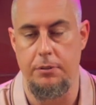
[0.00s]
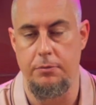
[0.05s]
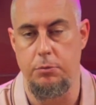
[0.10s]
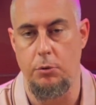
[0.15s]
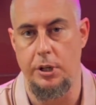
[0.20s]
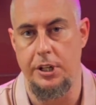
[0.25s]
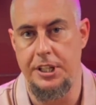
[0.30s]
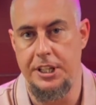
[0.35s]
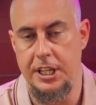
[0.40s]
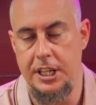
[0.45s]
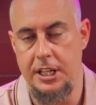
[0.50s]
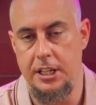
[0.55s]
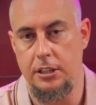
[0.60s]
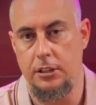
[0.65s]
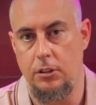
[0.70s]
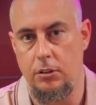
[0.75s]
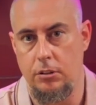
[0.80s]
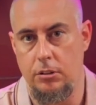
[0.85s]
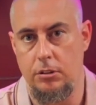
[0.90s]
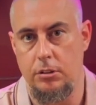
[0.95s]

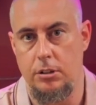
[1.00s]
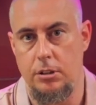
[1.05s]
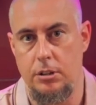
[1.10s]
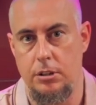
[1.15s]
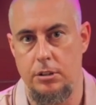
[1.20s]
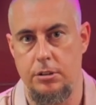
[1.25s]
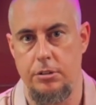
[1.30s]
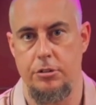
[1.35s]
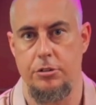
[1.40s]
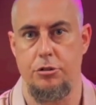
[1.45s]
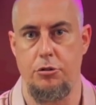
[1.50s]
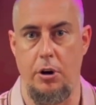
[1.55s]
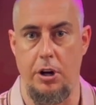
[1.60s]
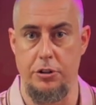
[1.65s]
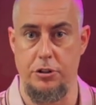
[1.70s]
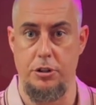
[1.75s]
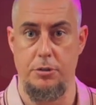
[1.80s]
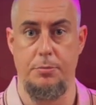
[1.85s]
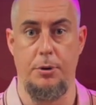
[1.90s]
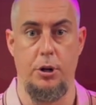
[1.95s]
year-long
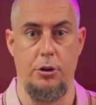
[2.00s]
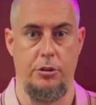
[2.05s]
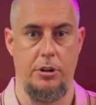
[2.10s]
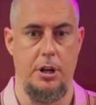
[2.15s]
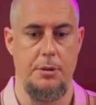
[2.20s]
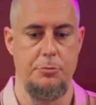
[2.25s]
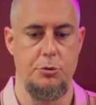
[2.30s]
structured program.